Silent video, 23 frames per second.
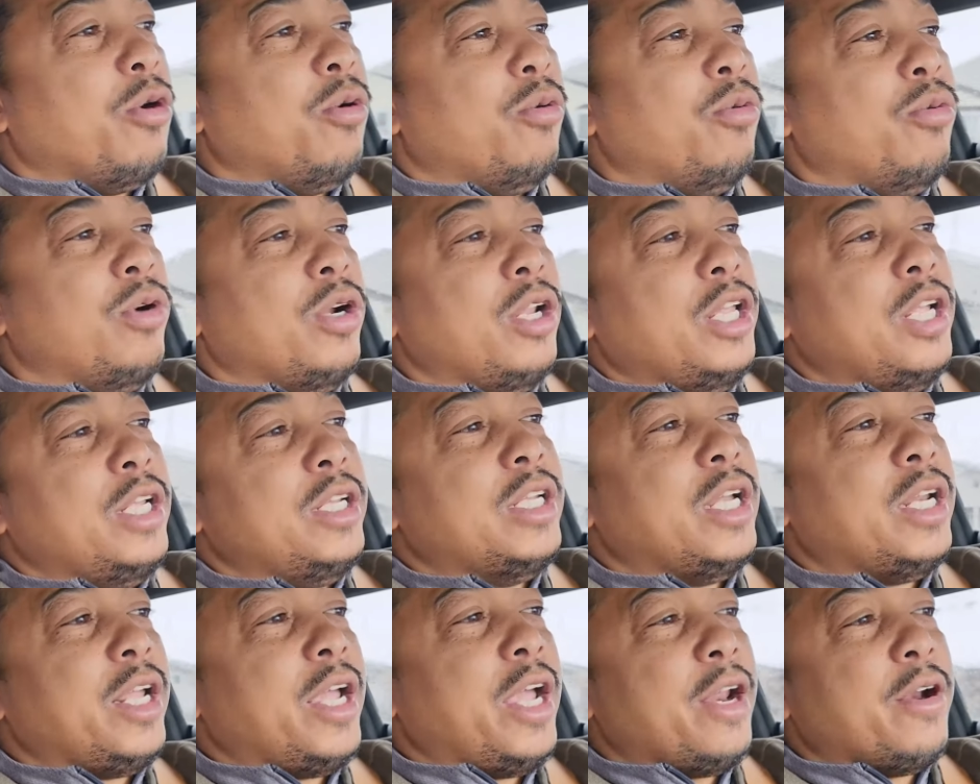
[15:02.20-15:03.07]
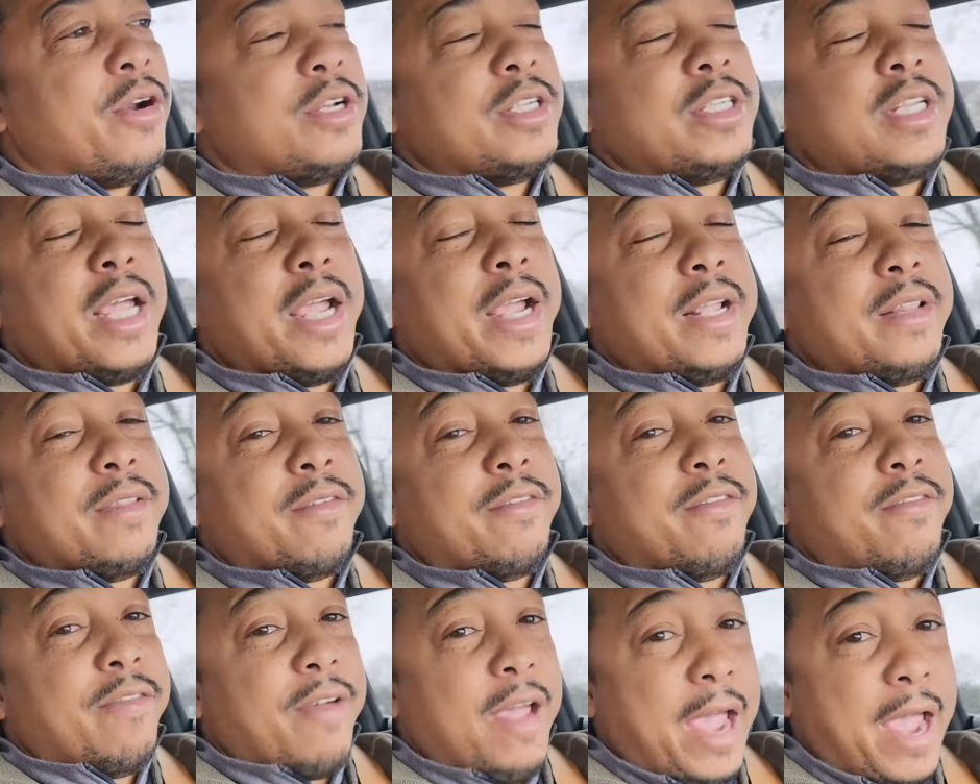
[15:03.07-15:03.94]
really didn't entertain the
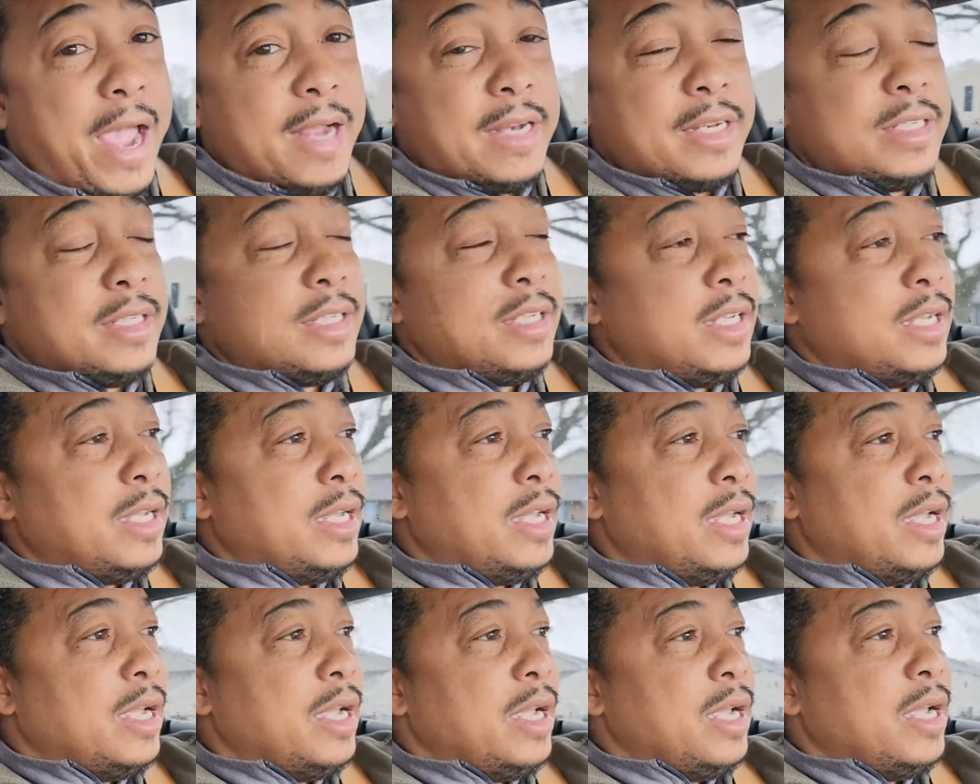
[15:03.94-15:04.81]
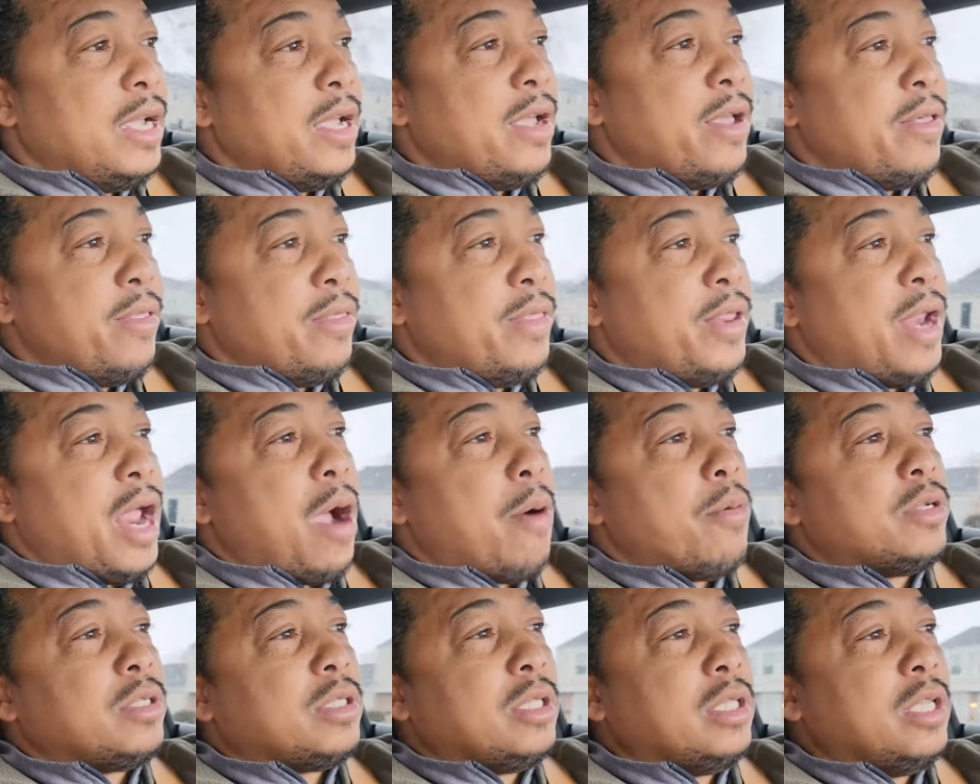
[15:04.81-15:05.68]
fact that I
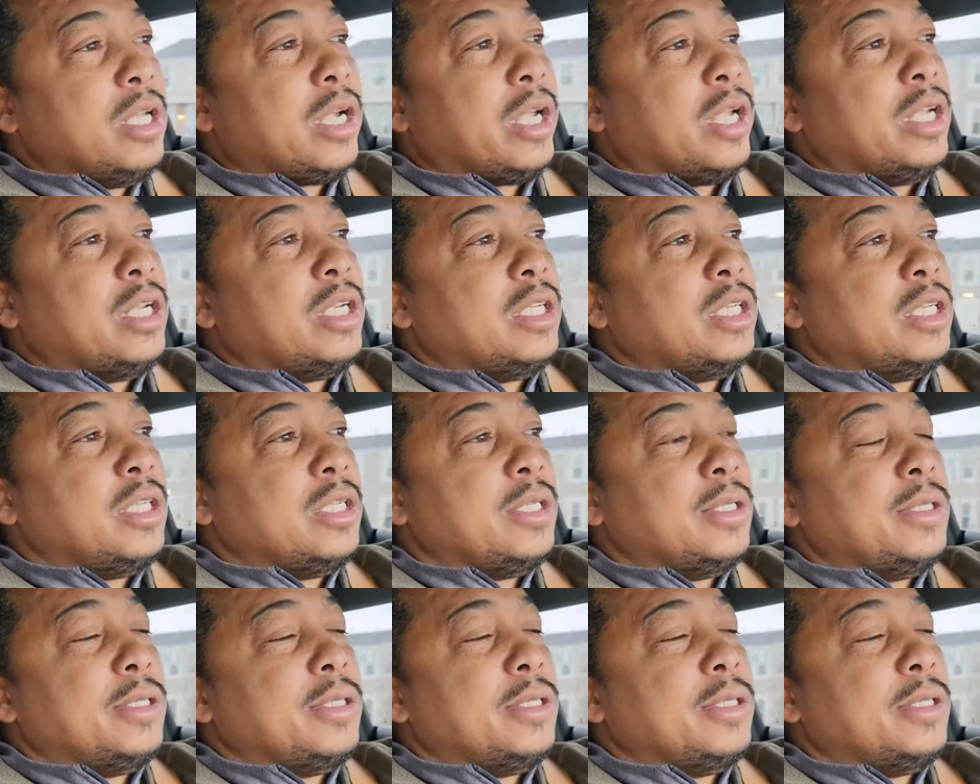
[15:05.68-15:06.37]
was looking